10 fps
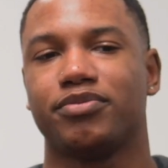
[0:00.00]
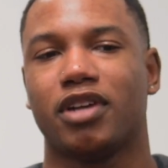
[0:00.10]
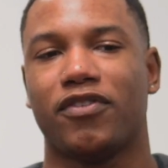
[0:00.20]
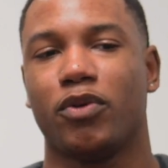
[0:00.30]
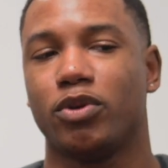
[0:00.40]
I
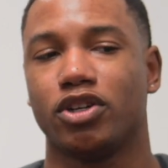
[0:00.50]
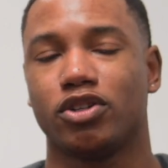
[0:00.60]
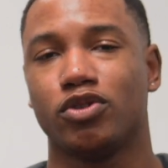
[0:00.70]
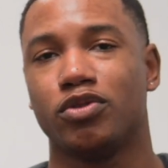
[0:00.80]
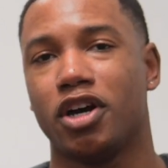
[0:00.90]
feel like we took
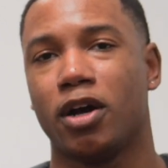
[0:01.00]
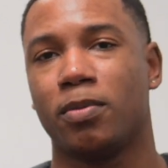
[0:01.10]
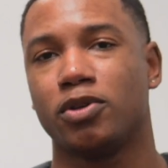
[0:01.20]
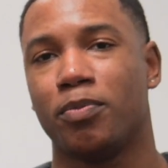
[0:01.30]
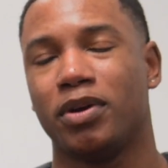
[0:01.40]
2
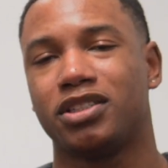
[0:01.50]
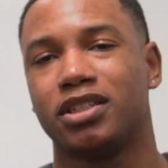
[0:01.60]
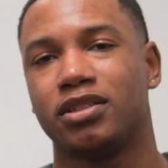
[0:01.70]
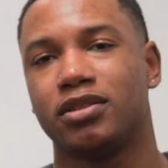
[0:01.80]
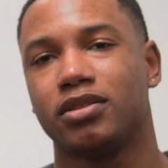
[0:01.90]
dubs on bench
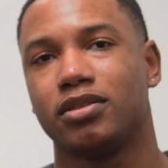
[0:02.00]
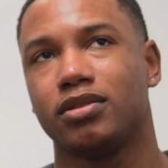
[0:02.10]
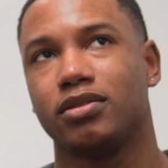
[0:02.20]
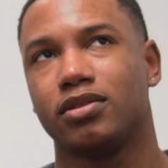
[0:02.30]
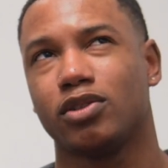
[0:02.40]
and
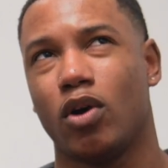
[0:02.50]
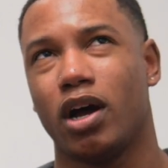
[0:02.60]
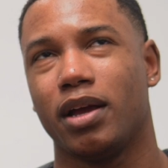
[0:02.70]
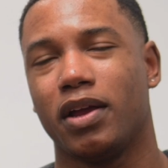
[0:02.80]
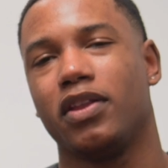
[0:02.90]

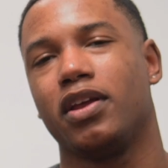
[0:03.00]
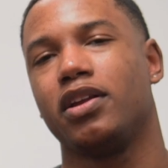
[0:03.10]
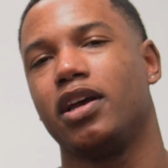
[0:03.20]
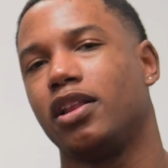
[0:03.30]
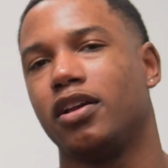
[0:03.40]
squat, and then
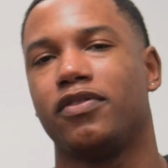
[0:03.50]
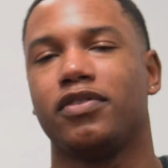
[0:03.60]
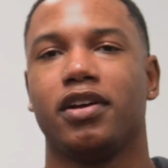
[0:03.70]
deadlift.